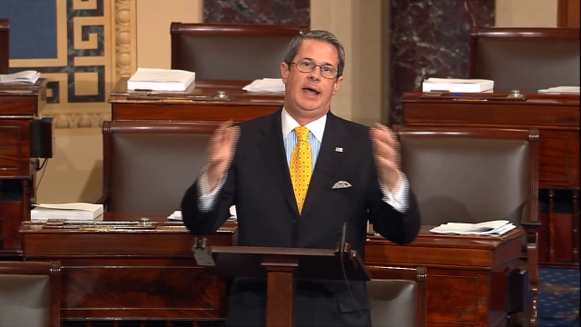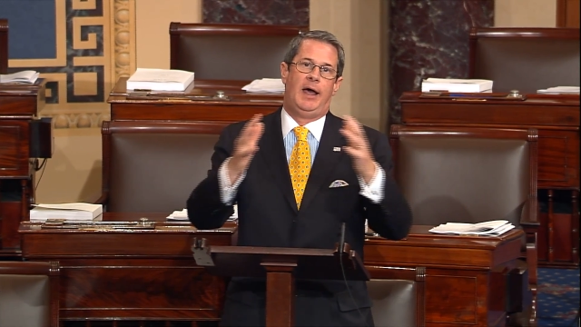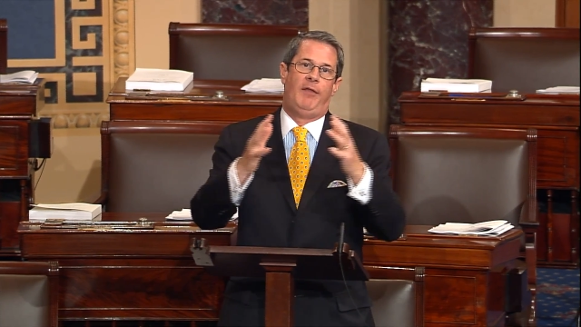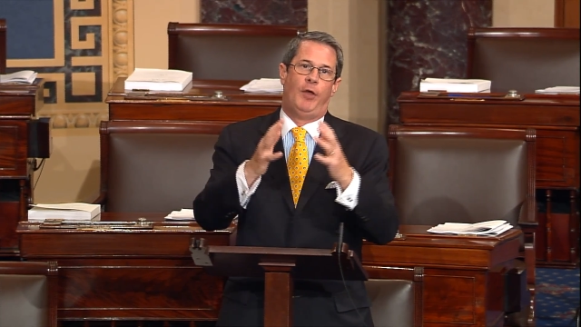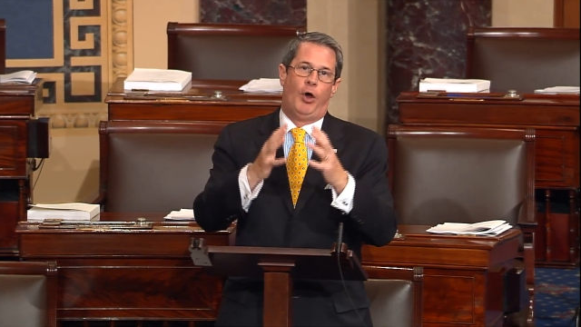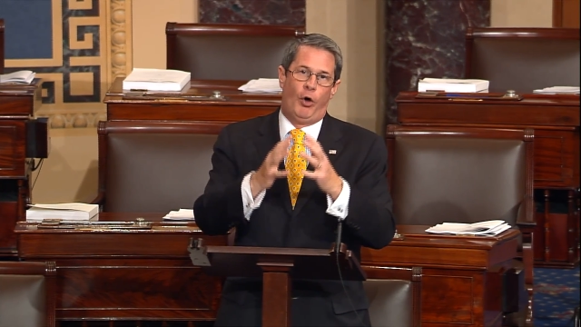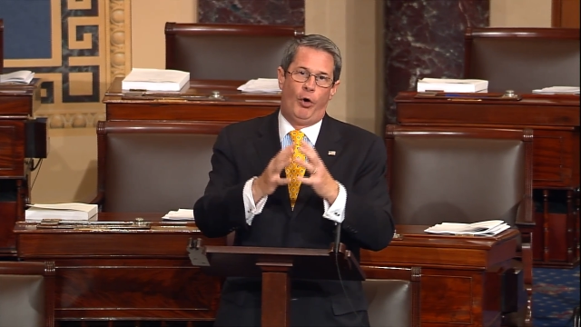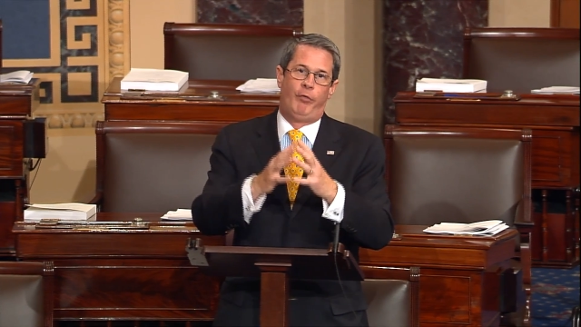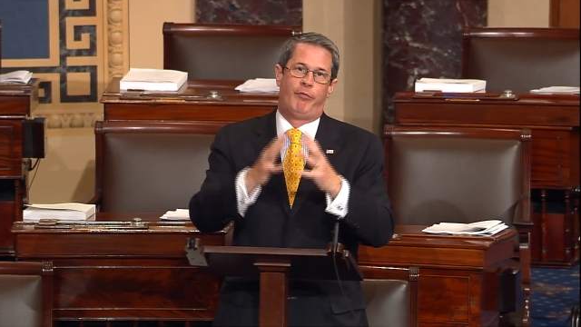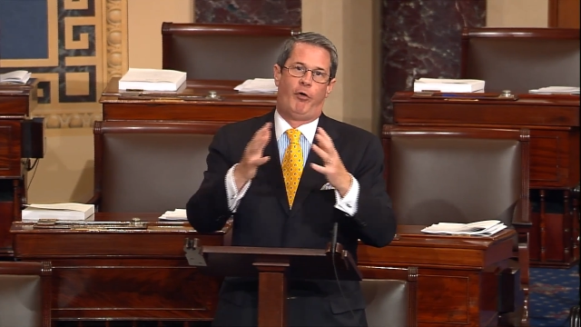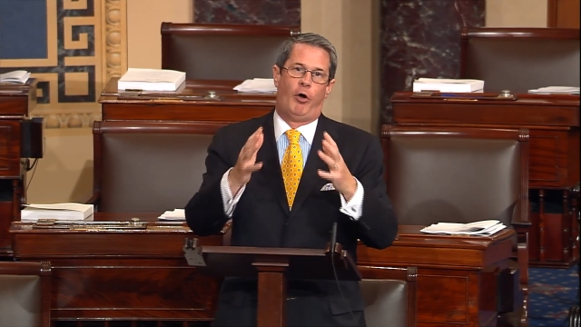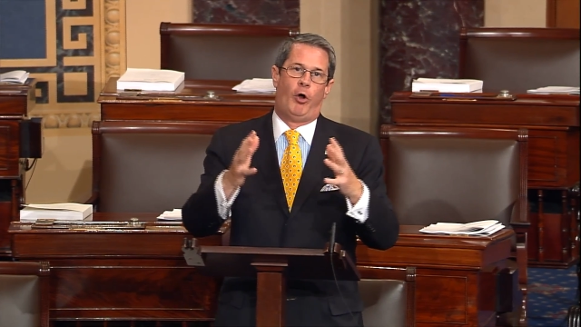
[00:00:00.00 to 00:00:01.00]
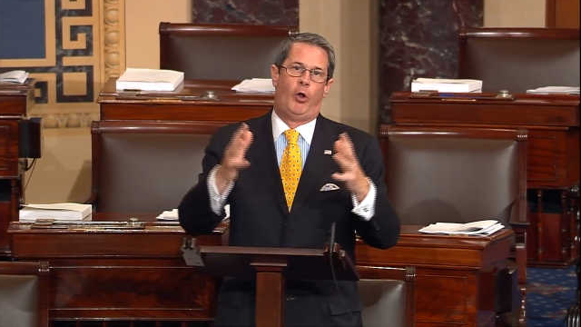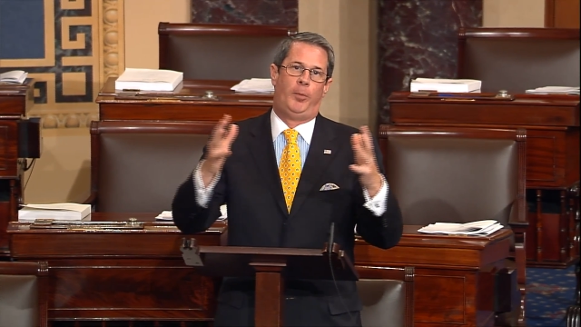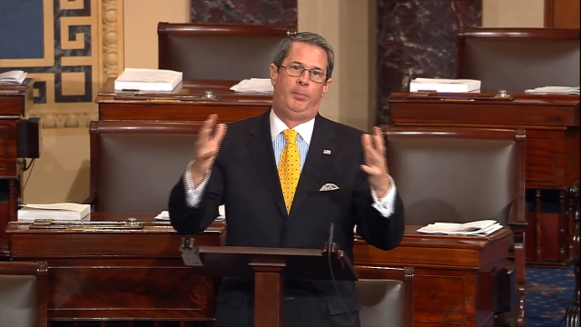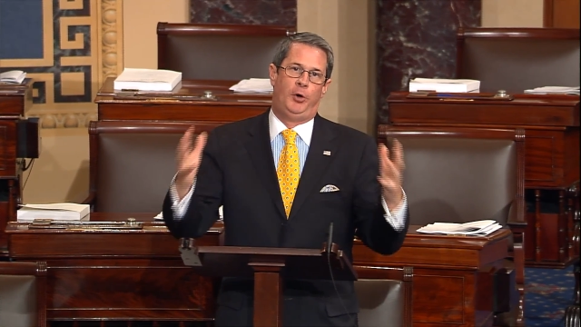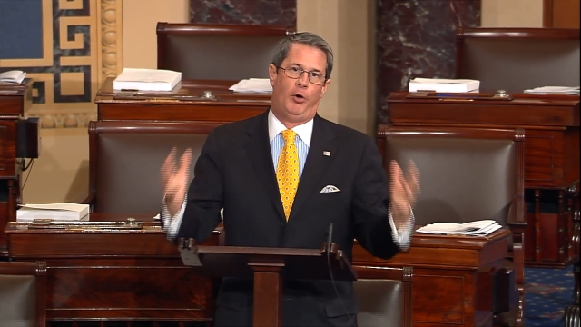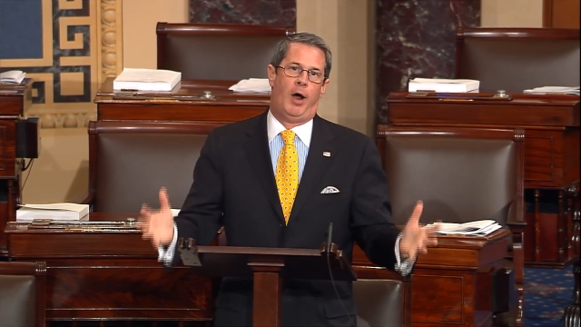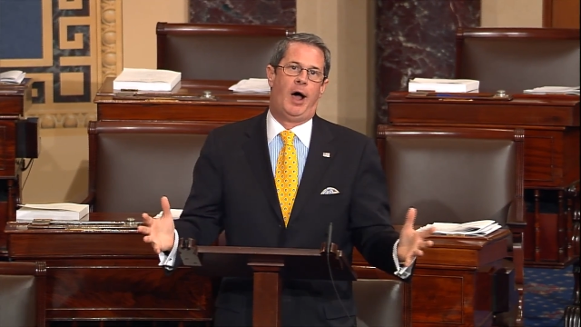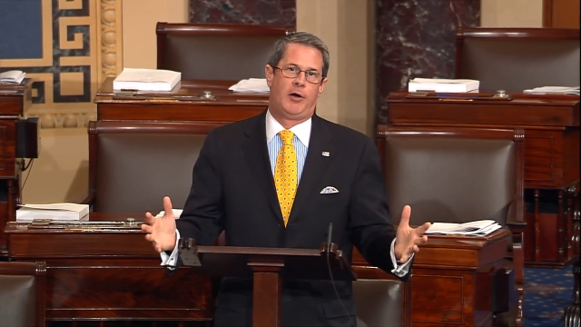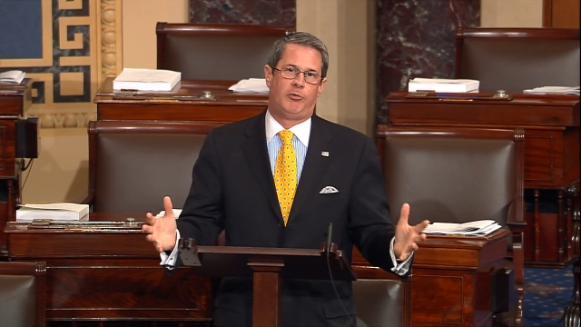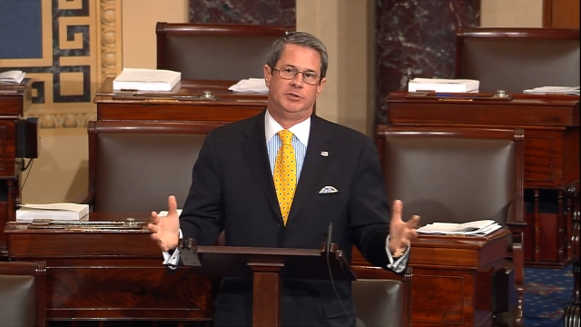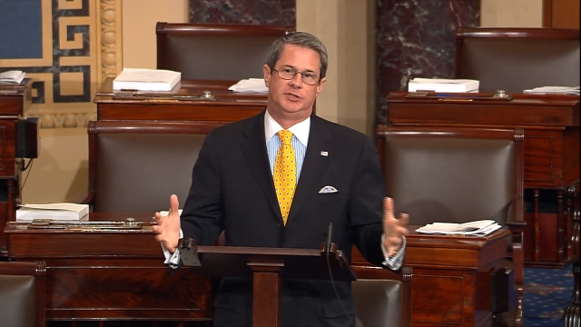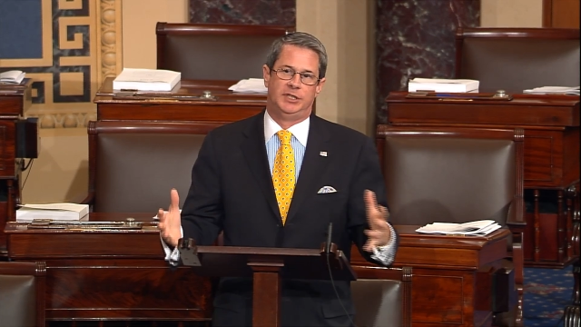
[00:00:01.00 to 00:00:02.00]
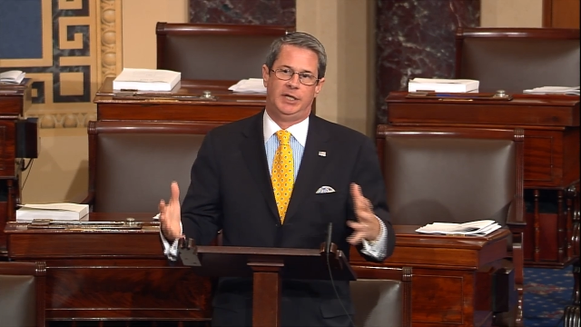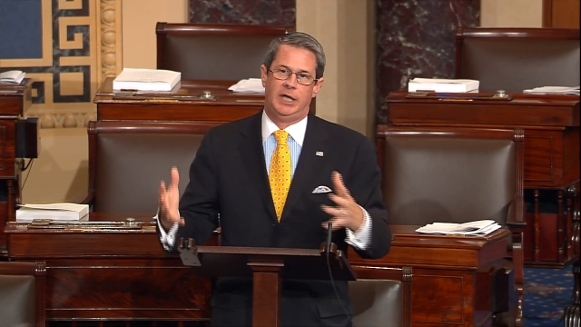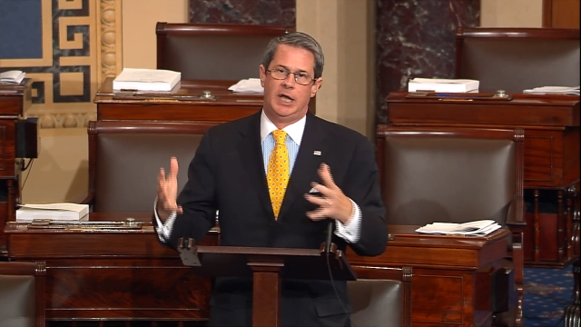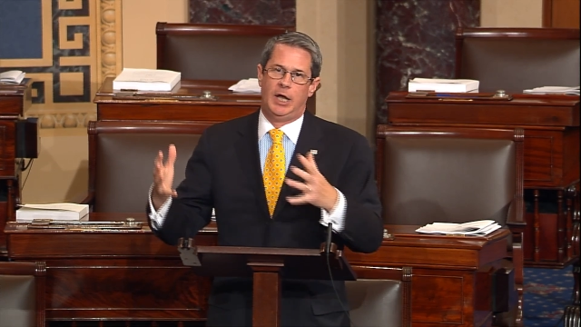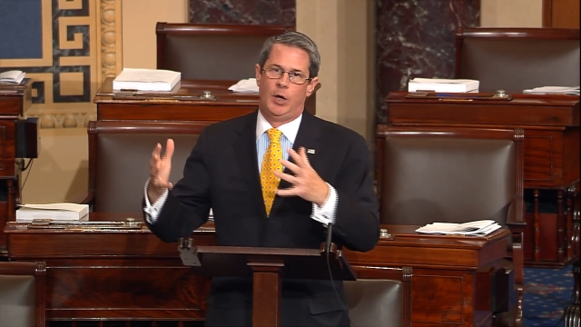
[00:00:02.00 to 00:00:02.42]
and the overall bureaucracy